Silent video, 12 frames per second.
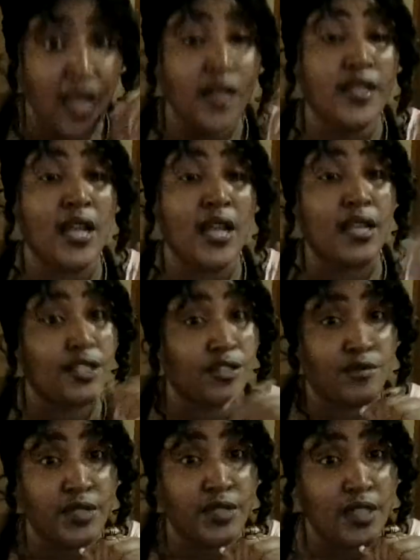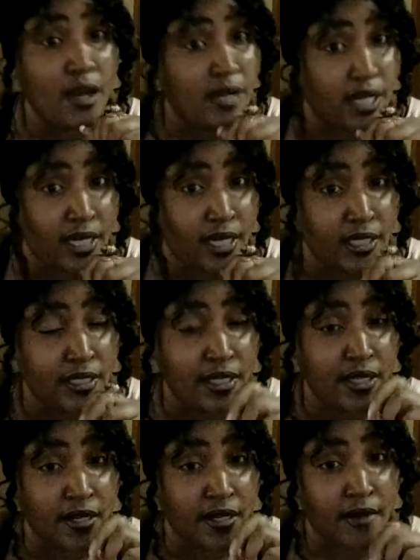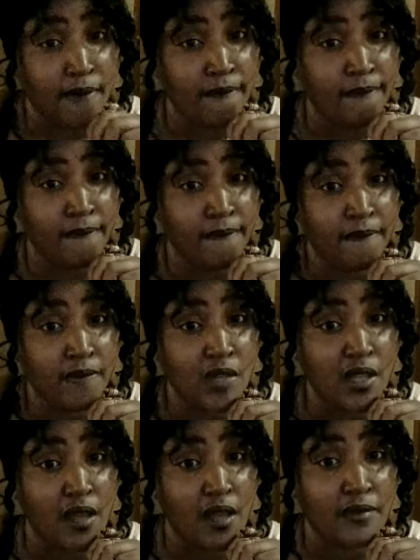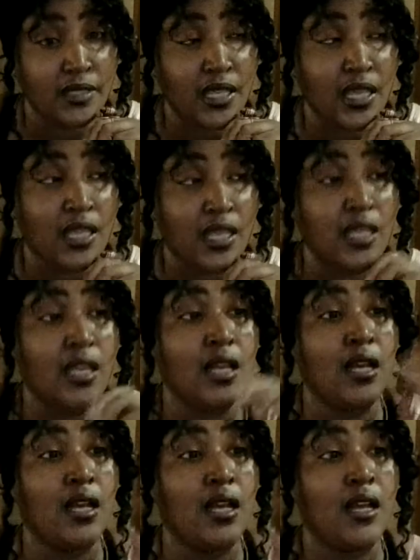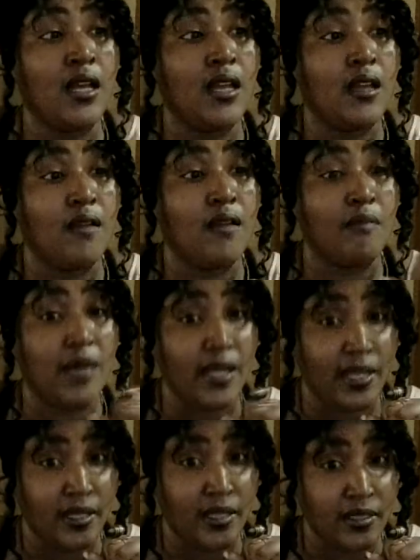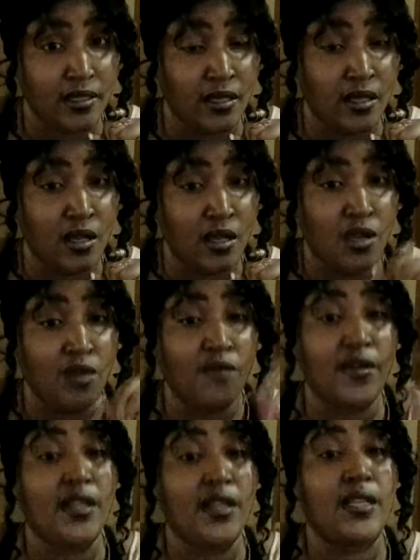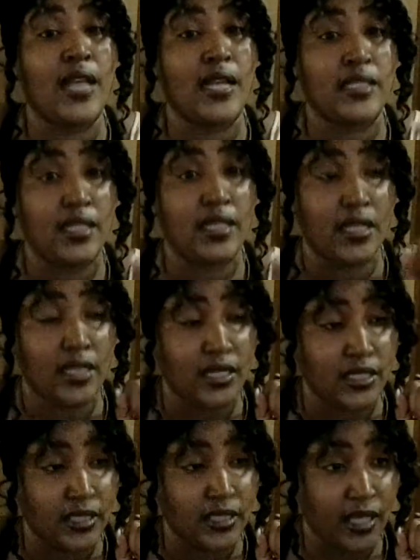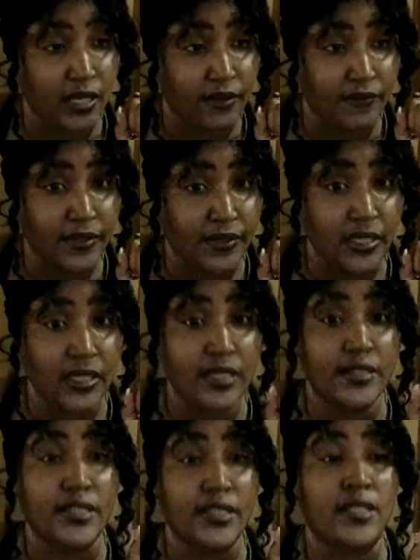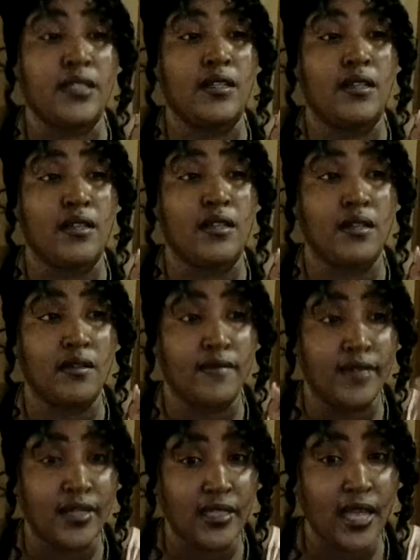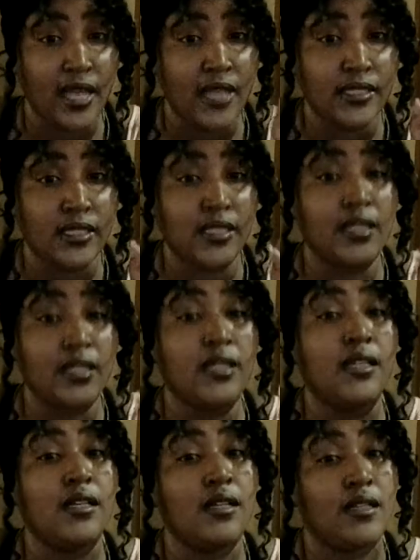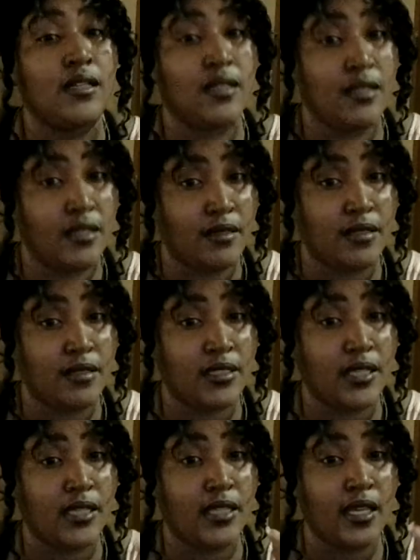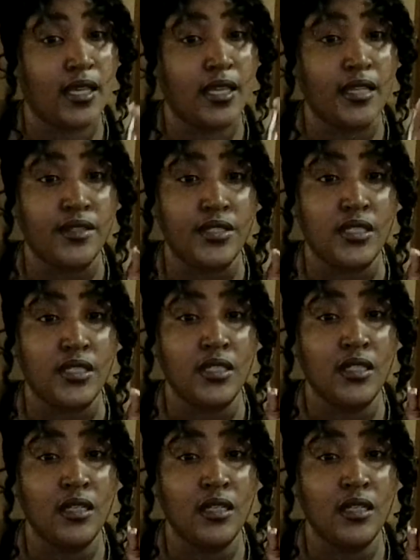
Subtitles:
not just returning it to sender, you know what I'm saying? But realizing that they just gave you free energy, realizing you could take that energy.